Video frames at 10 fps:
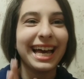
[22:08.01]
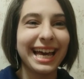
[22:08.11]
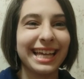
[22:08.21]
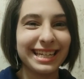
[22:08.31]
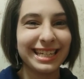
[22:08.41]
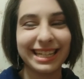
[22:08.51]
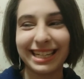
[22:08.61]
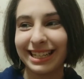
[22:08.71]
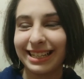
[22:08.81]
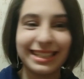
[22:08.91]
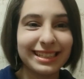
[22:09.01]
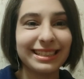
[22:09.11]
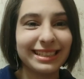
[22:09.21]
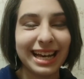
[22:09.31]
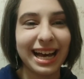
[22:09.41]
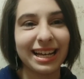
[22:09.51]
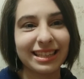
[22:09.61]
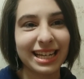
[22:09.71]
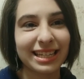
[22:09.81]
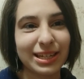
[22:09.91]
And yeah,
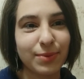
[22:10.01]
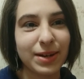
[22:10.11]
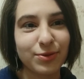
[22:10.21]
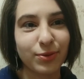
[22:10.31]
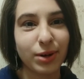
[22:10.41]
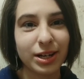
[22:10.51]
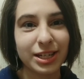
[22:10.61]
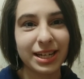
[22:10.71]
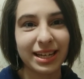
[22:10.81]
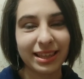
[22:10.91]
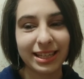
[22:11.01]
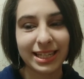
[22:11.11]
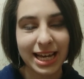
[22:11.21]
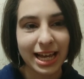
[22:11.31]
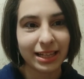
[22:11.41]
thanks so much for watching this